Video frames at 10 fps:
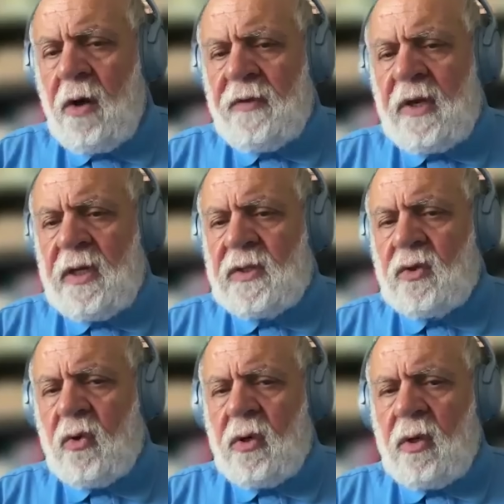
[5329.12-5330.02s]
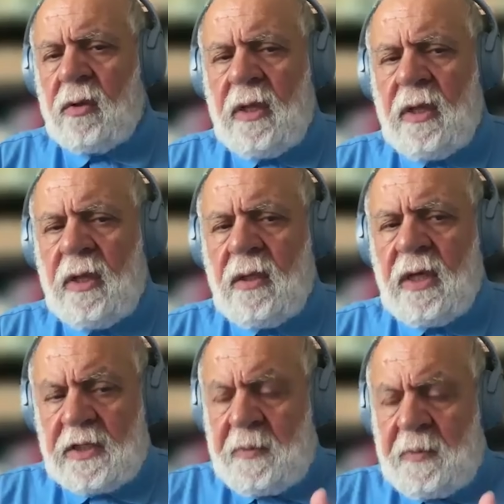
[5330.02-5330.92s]
of their historical
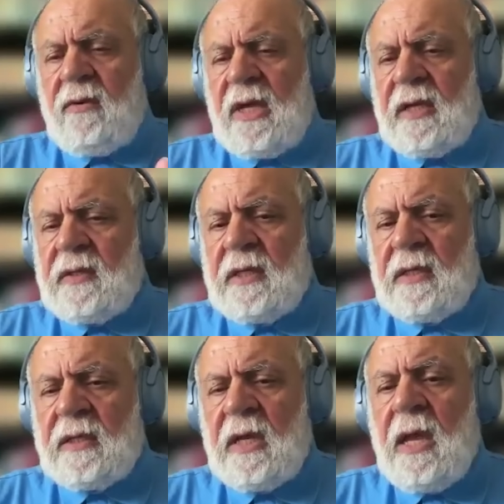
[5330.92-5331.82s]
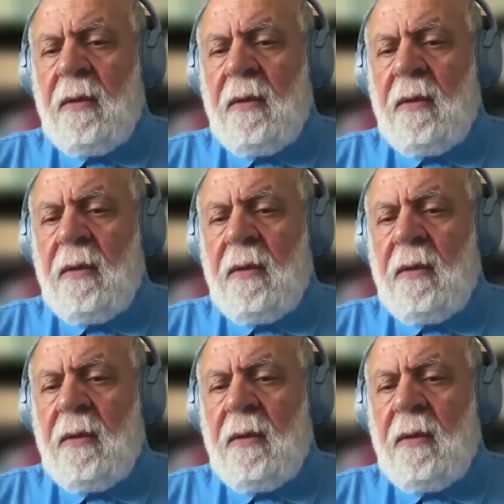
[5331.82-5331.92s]
experiences,